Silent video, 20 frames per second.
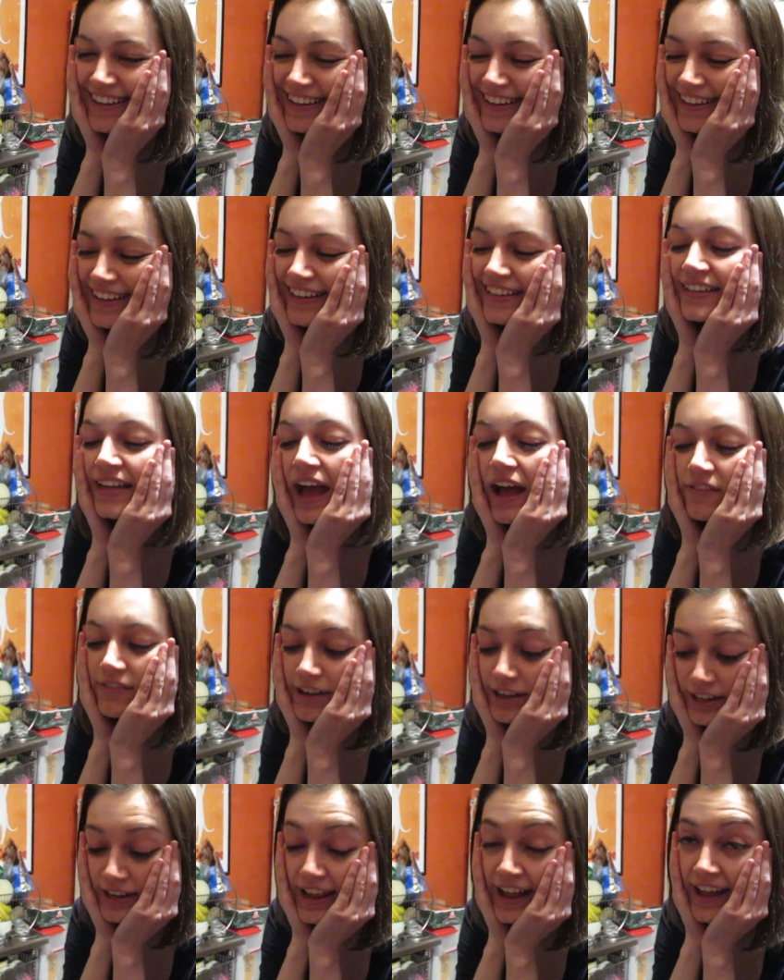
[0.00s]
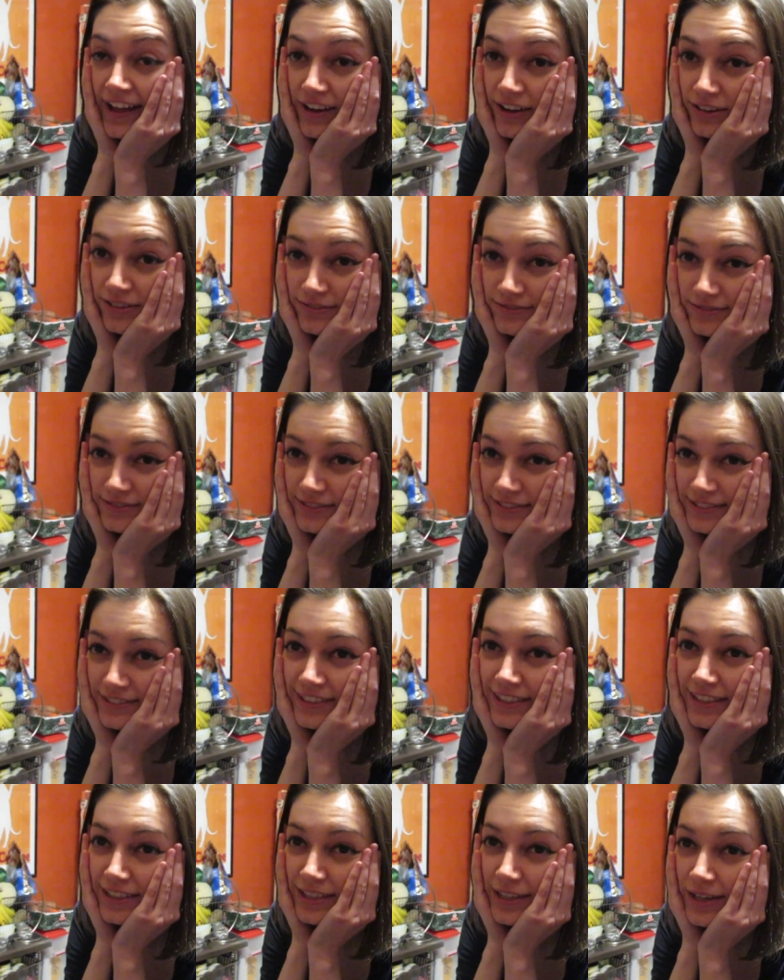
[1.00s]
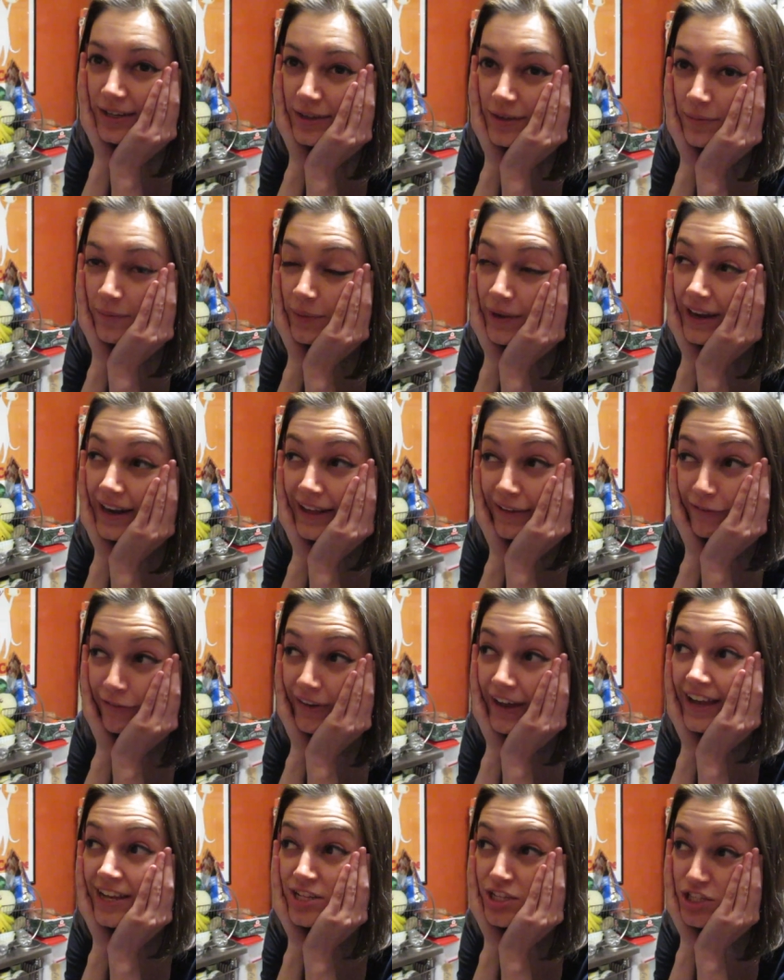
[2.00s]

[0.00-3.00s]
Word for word: now? Not right now. but if I